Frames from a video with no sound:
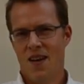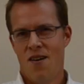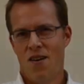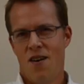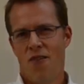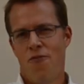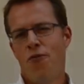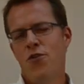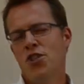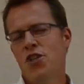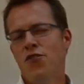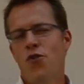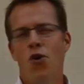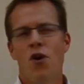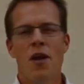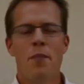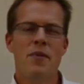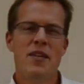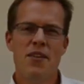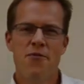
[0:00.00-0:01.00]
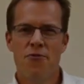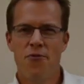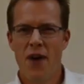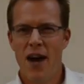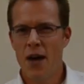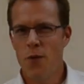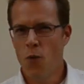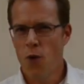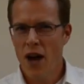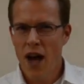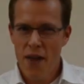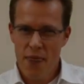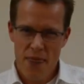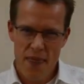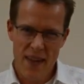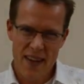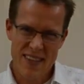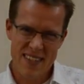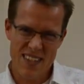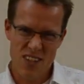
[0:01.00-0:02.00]
Well, first of all, let me define what I
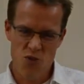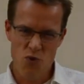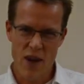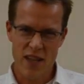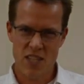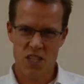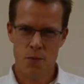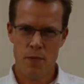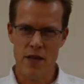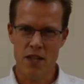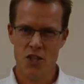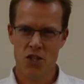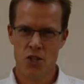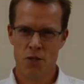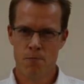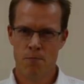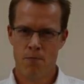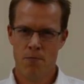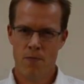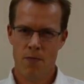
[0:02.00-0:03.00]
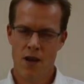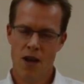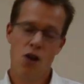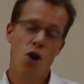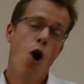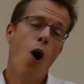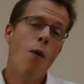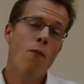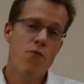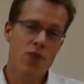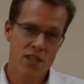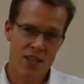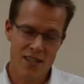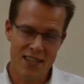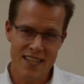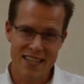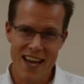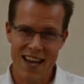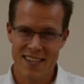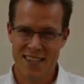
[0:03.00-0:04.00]
think is a great speech. And obviously,
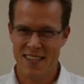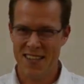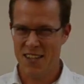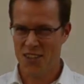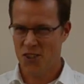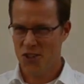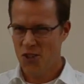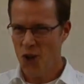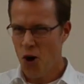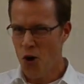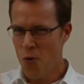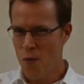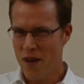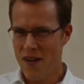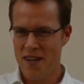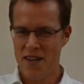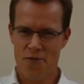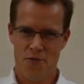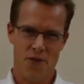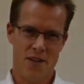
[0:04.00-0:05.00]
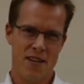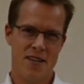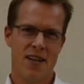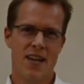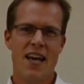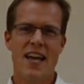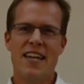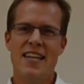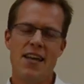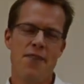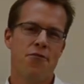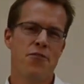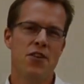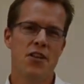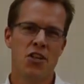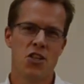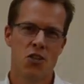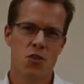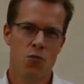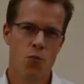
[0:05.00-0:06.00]
yes, there are so many different
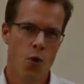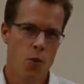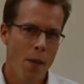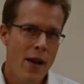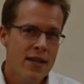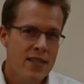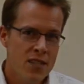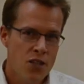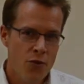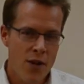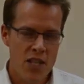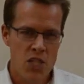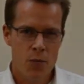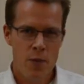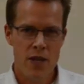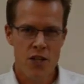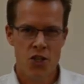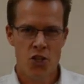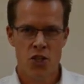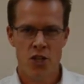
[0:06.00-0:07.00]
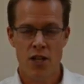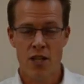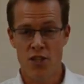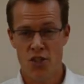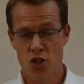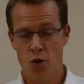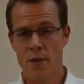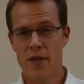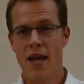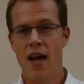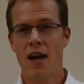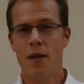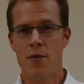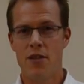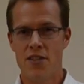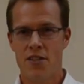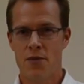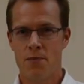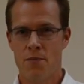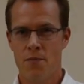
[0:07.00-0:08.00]
definitions what makes a great speech and so many
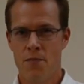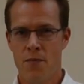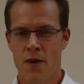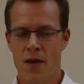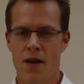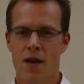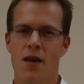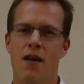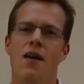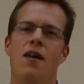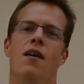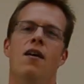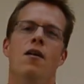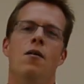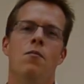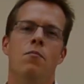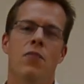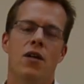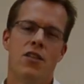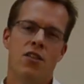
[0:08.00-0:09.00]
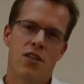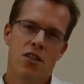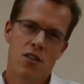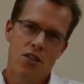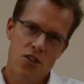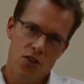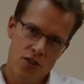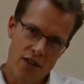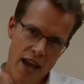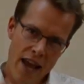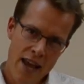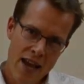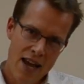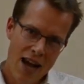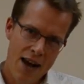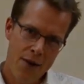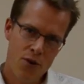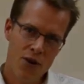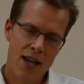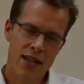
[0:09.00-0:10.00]
elements. But today,
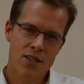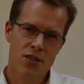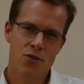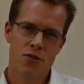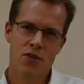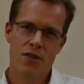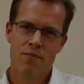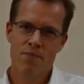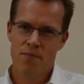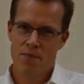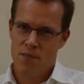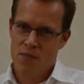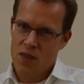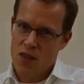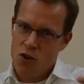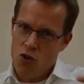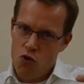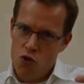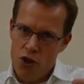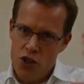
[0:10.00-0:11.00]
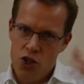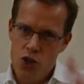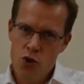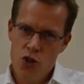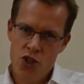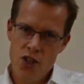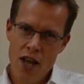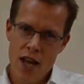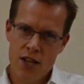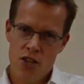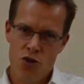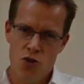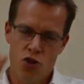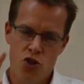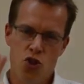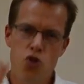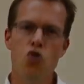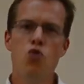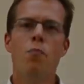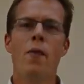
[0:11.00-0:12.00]
I would like to reduce that to
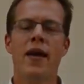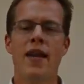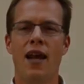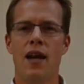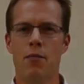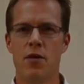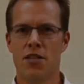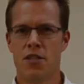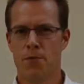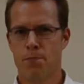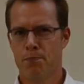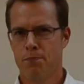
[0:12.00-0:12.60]
two main elements.